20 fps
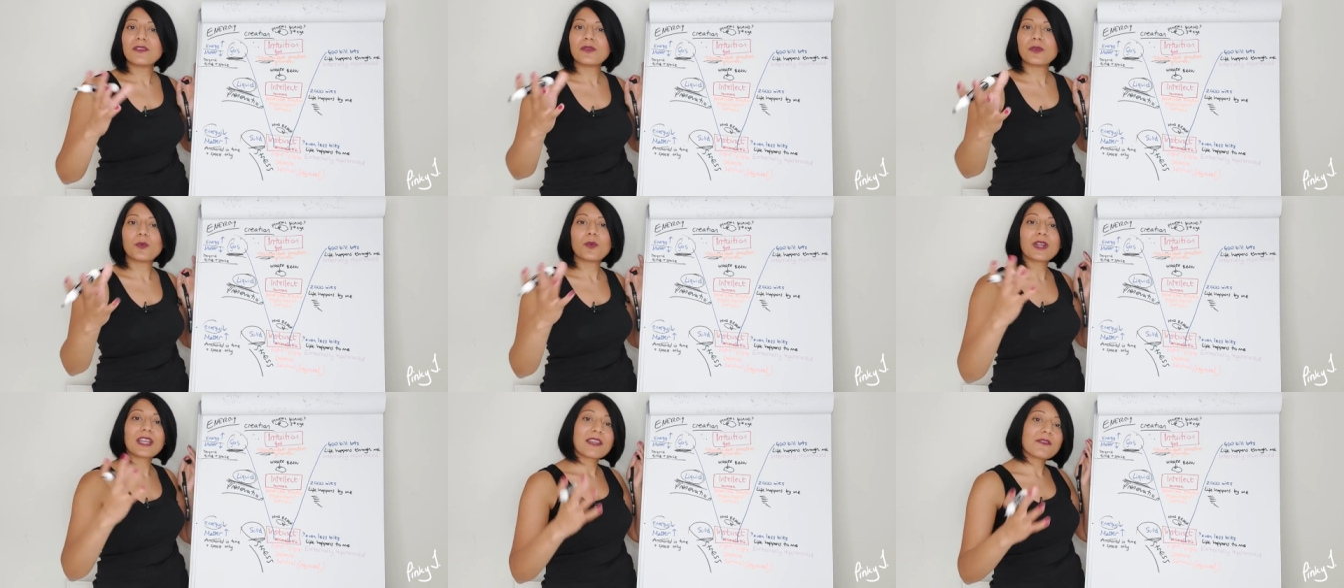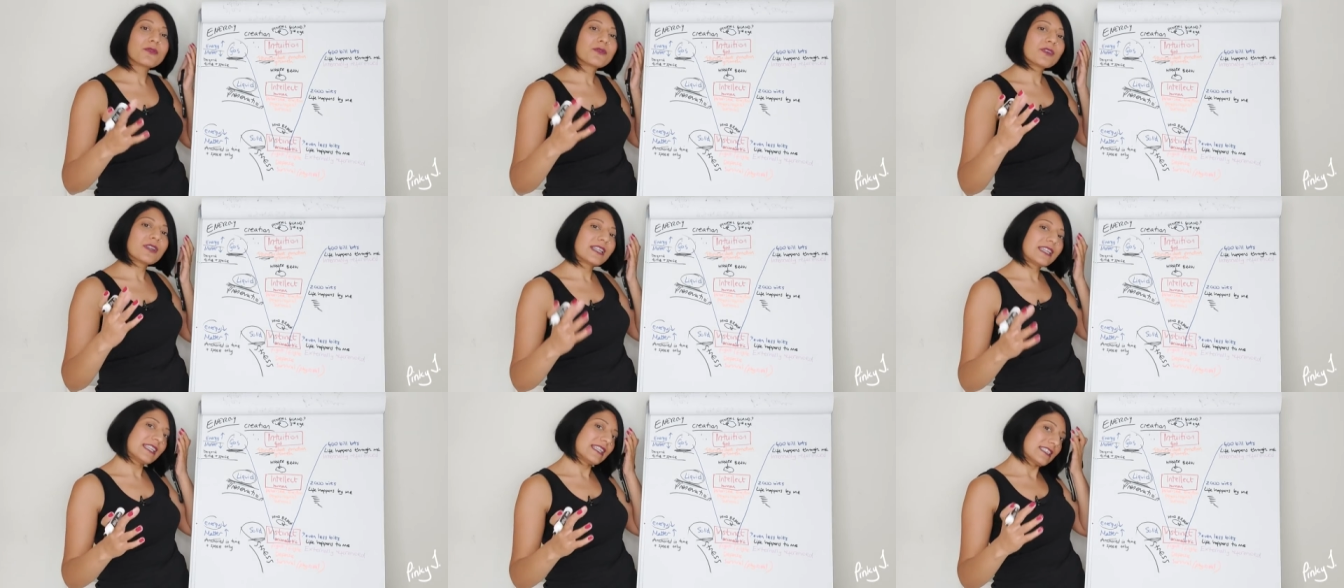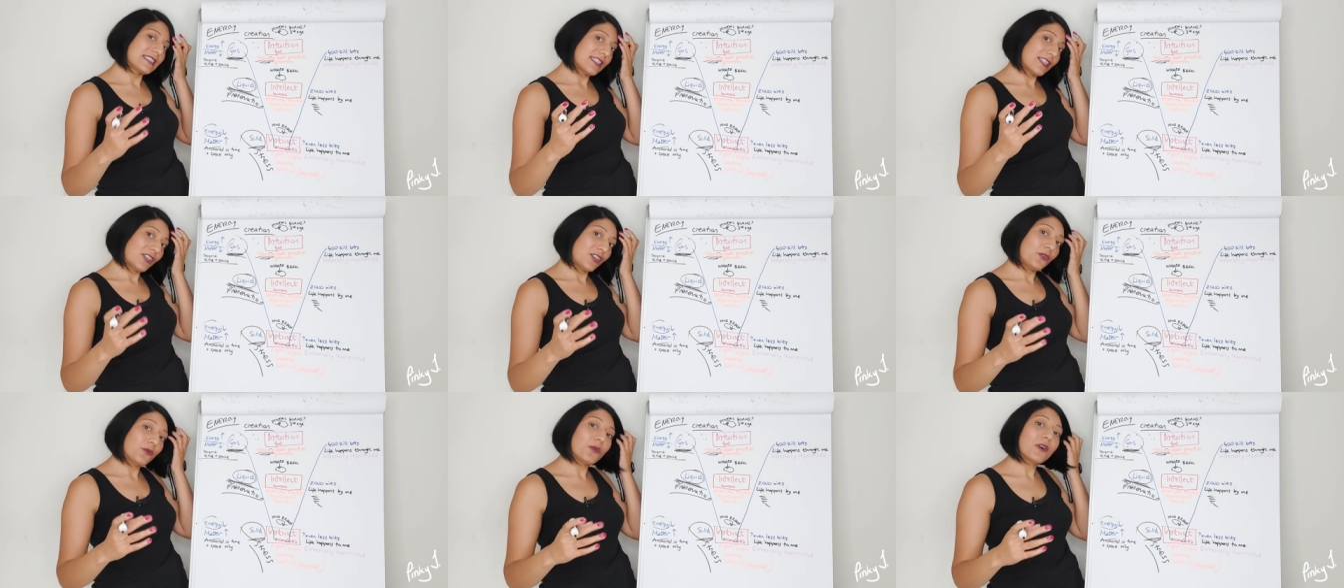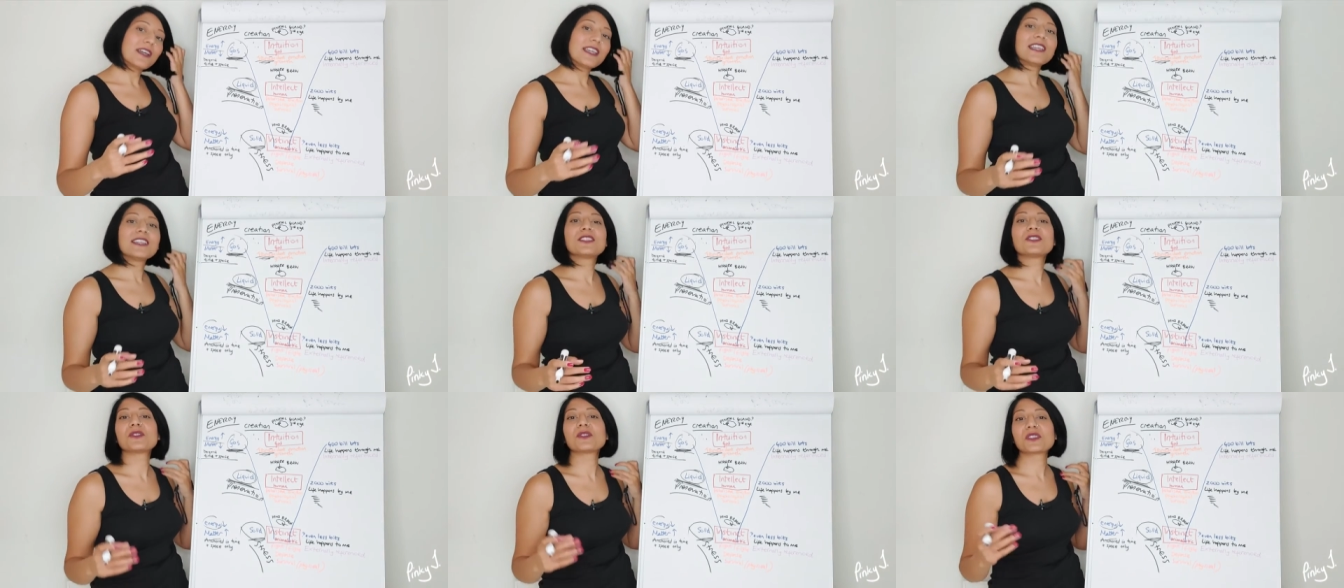for whatever it is that you are
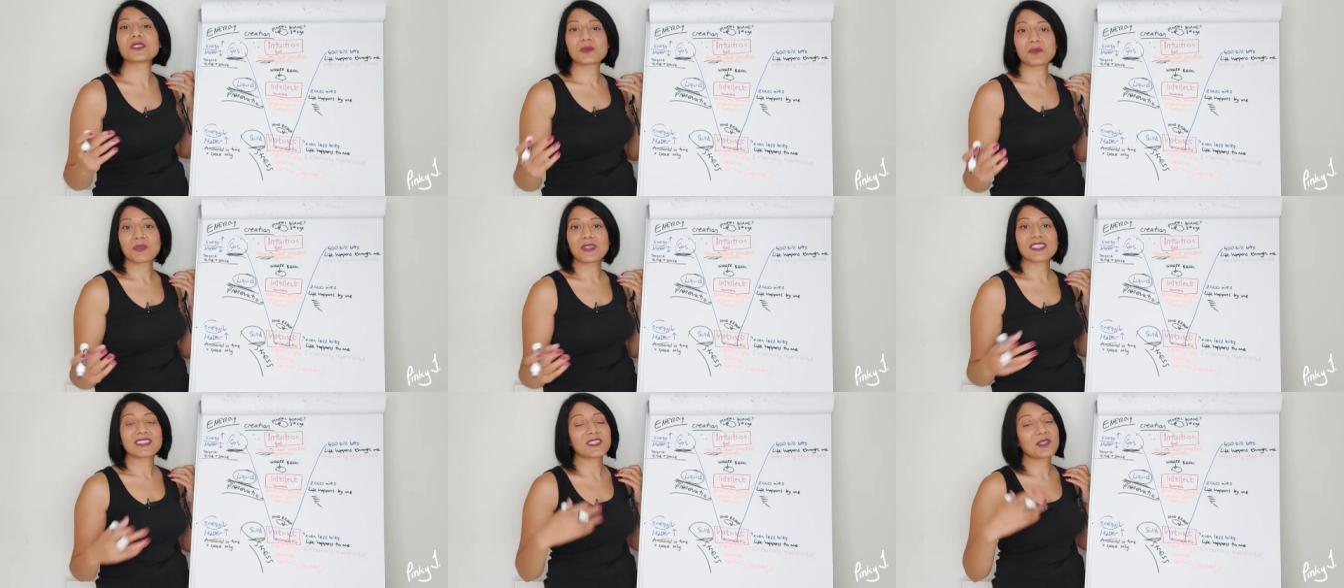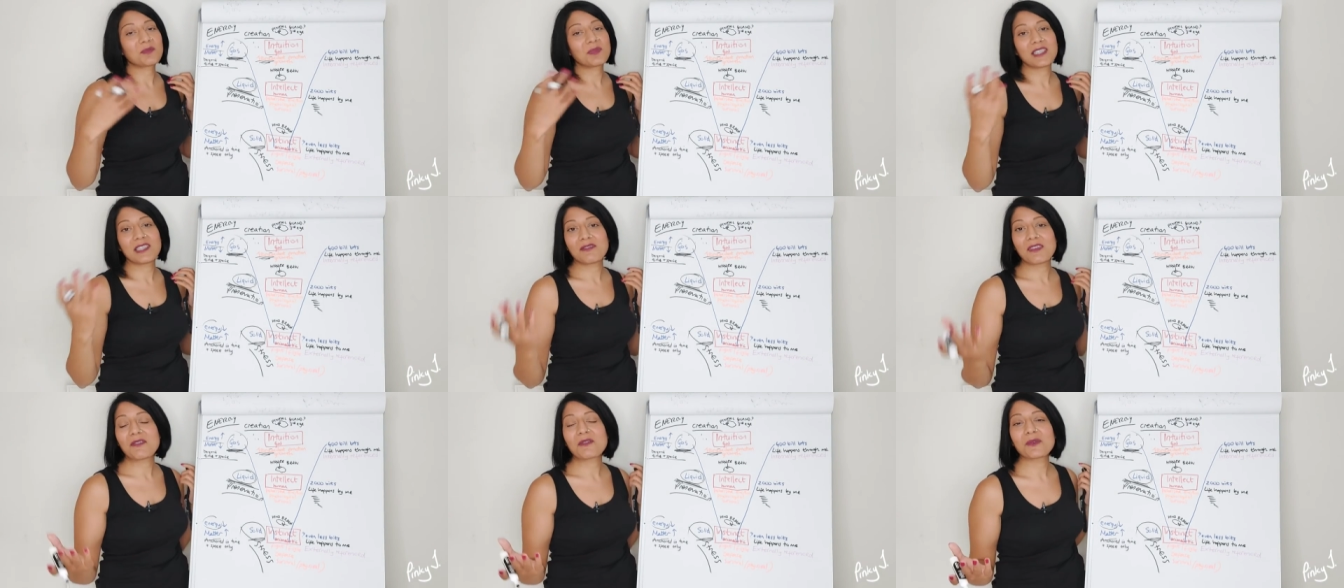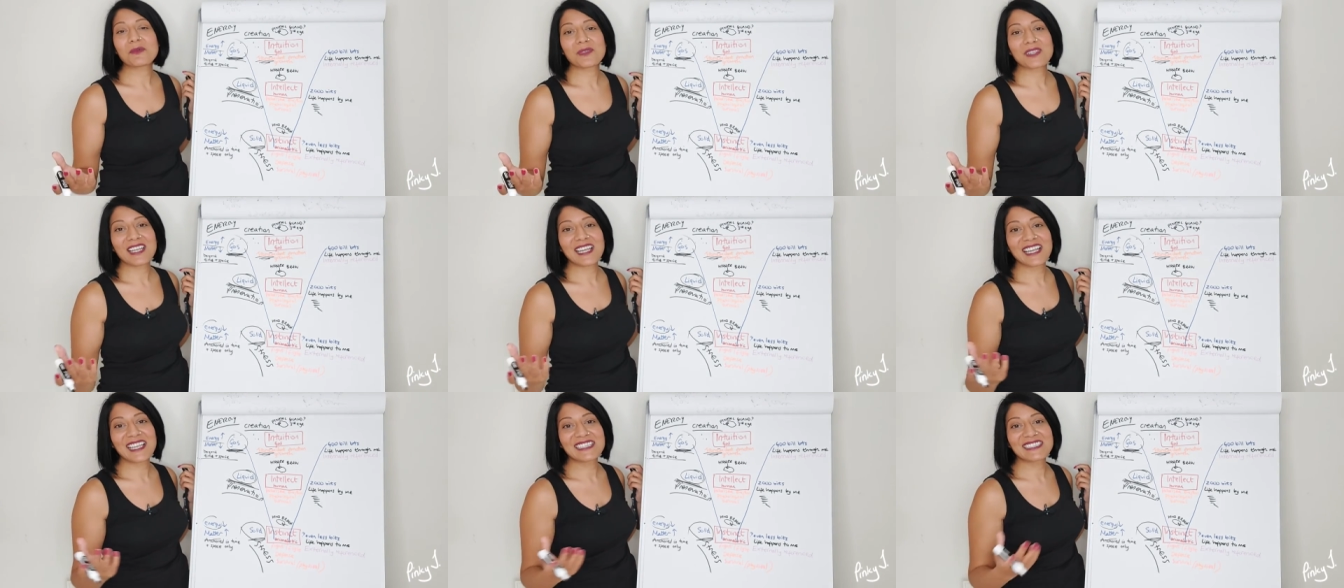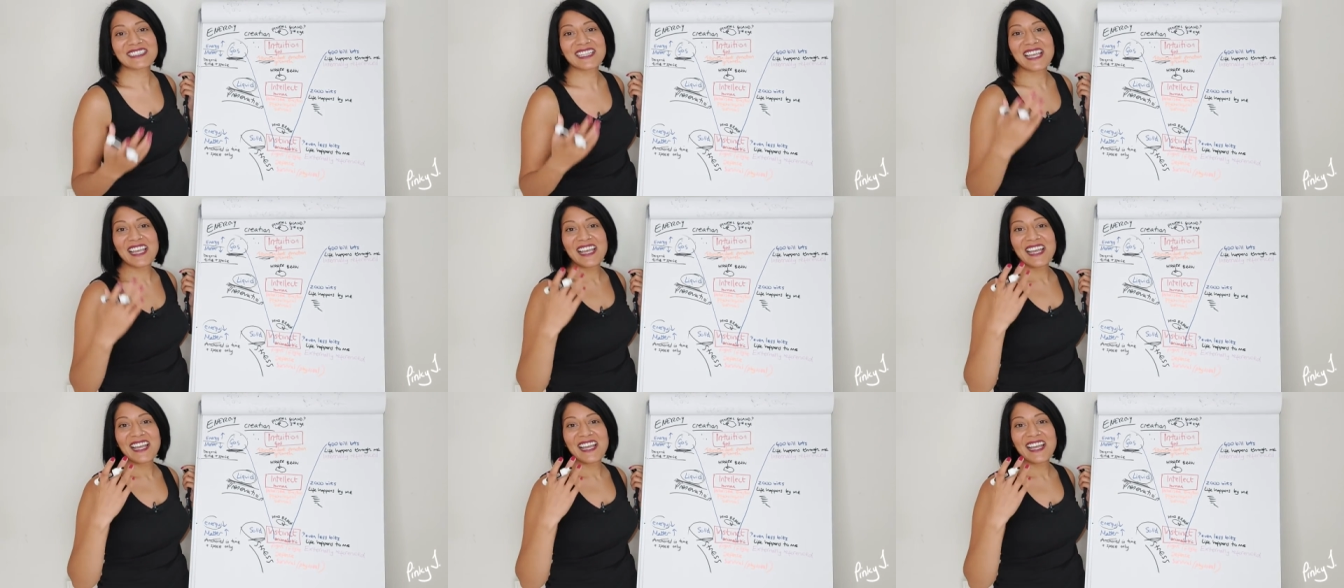here to express. I believe everyone has